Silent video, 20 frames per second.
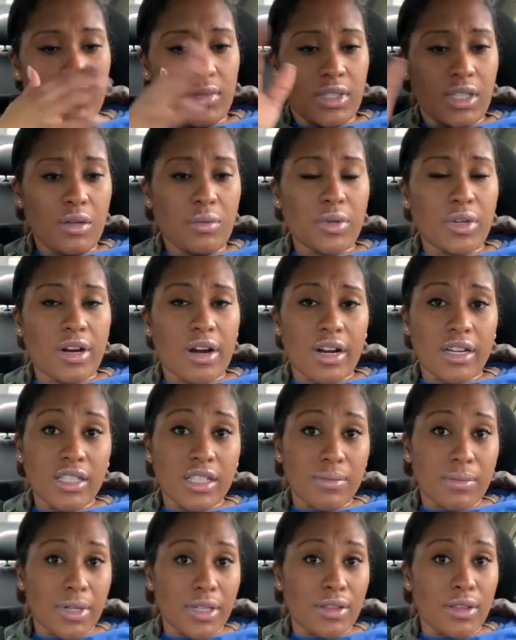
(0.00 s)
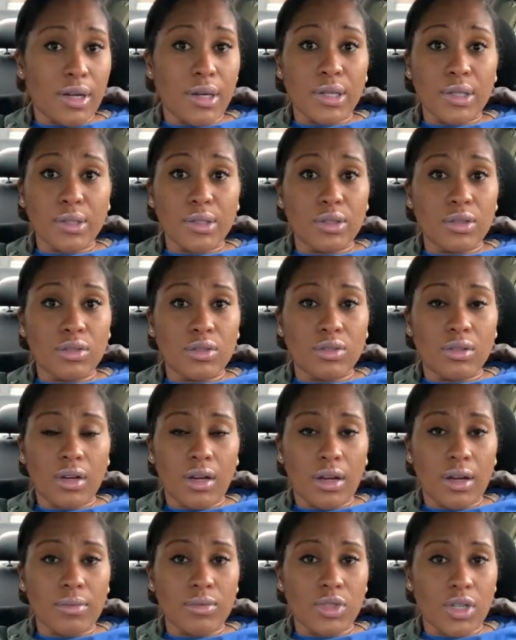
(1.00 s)
in regards to my third
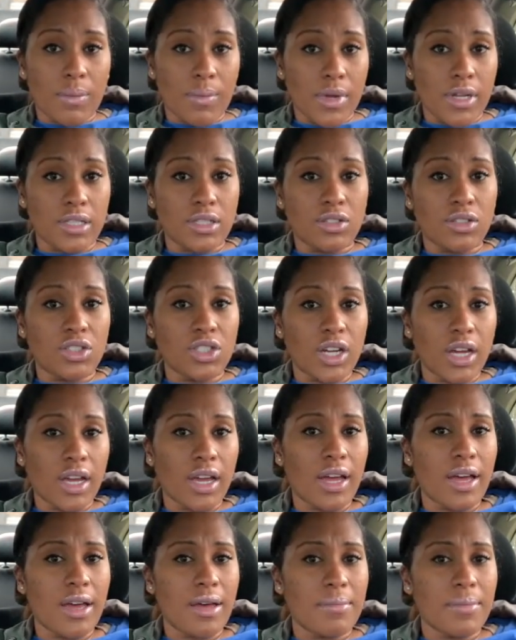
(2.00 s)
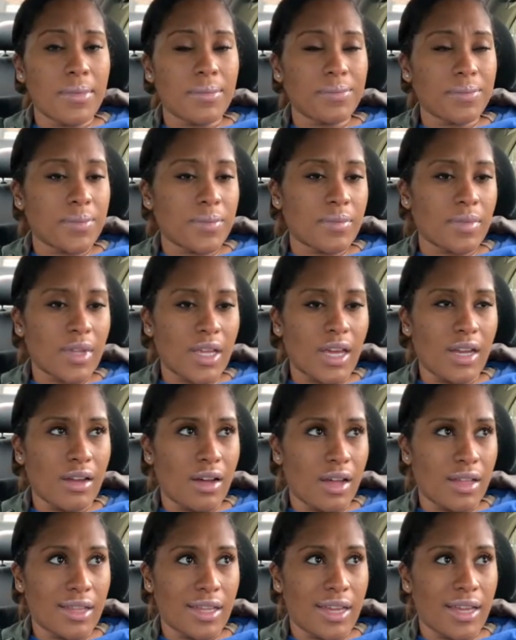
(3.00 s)
trimester checkup and
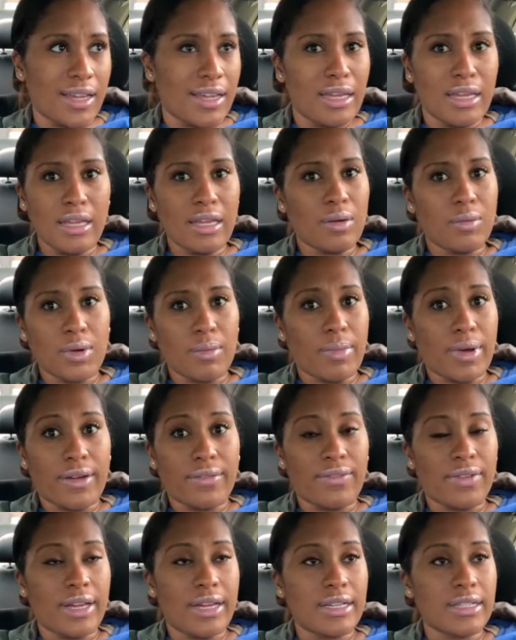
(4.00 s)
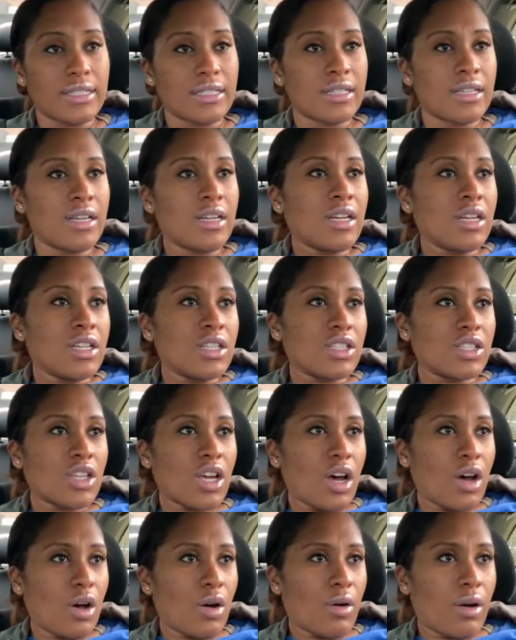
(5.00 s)
all that, it went by fast.
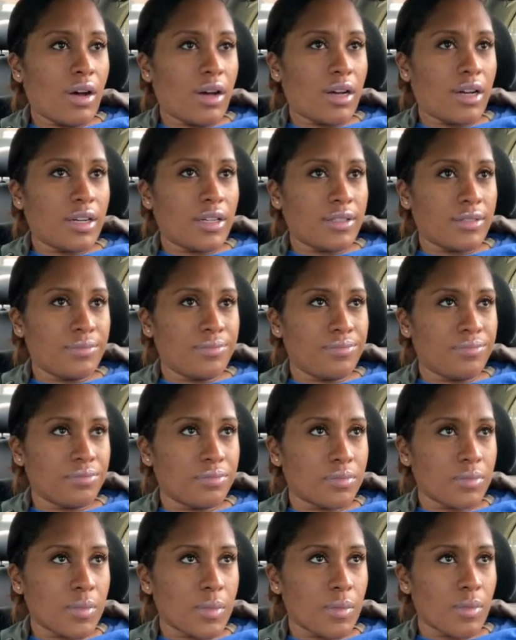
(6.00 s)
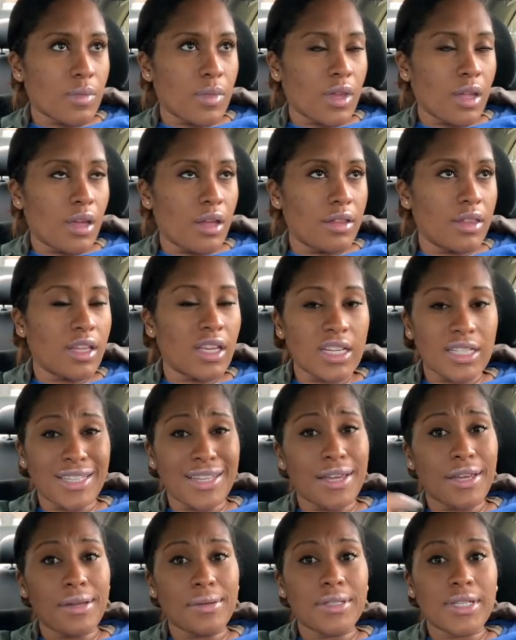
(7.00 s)
So because
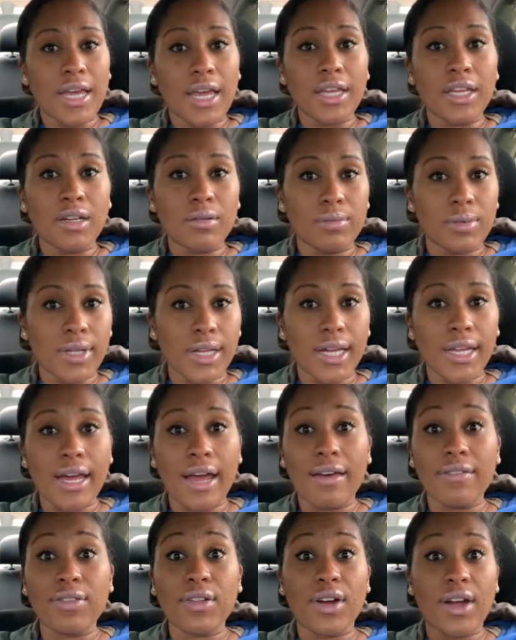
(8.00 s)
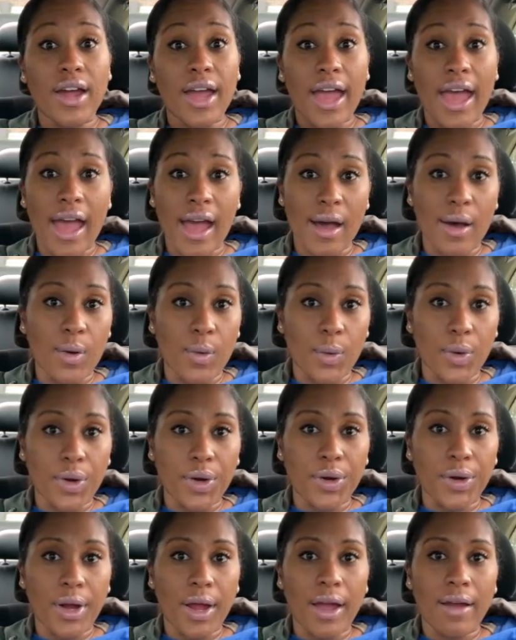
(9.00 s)
they take your blood after an
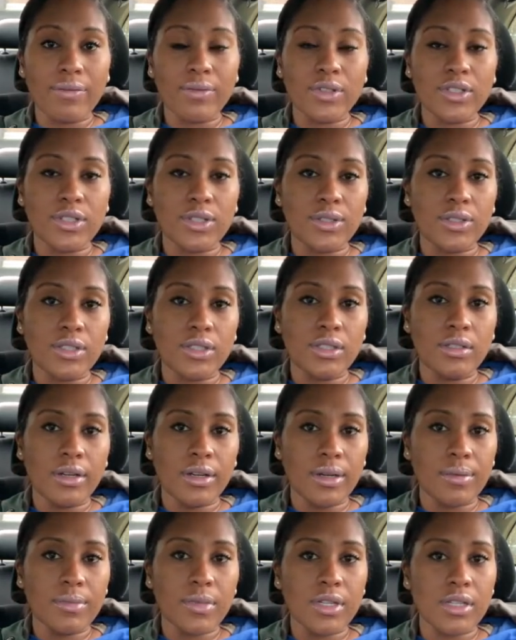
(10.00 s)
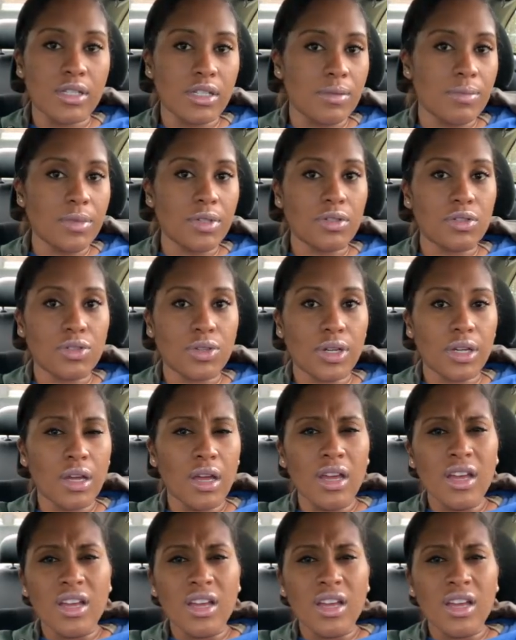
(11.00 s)
hour after consuming the drink.